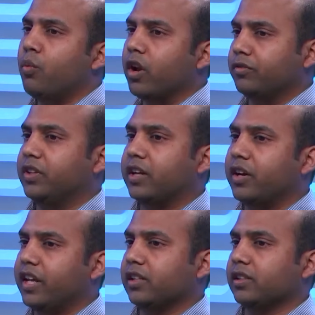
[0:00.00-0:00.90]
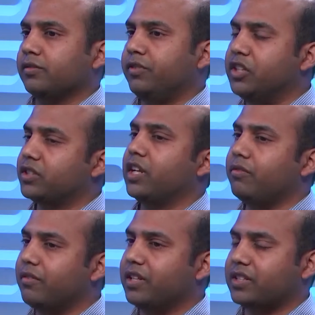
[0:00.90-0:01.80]
one of the critical features
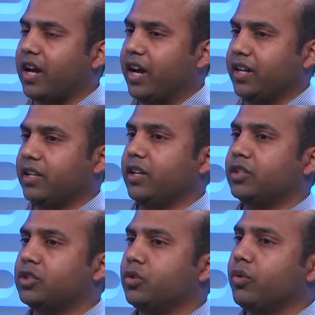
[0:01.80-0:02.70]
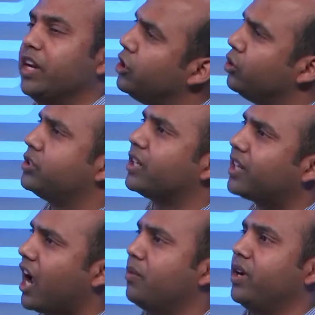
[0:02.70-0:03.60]
that we've designed is to reduce the
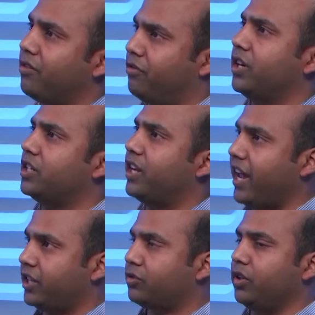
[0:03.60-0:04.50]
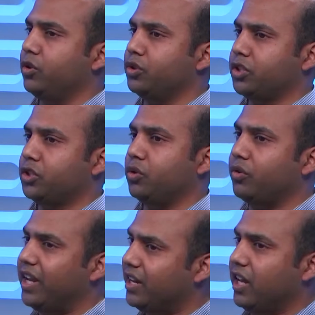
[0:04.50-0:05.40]
time and effort it takes for users to
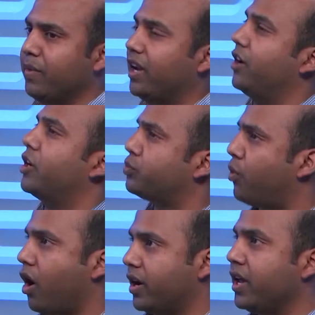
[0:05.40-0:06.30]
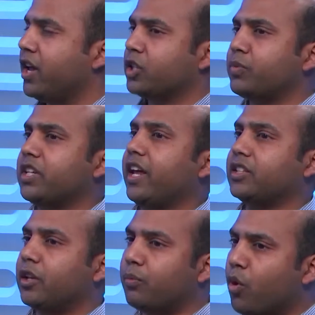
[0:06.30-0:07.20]
read email and respond, especially
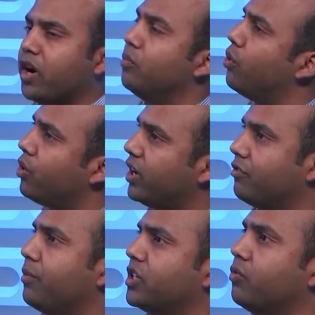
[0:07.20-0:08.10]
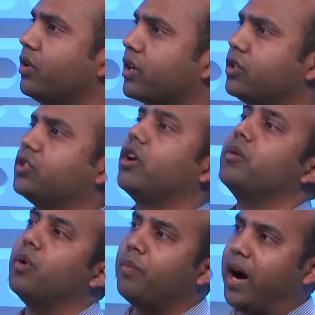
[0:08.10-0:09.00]
as more and more information workers are
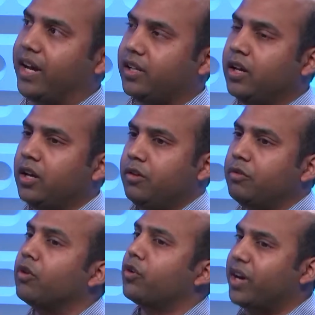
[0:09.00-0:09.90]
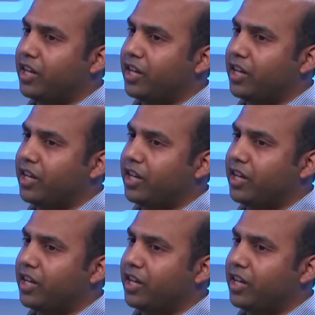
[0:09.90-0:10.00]
on mobile. We want to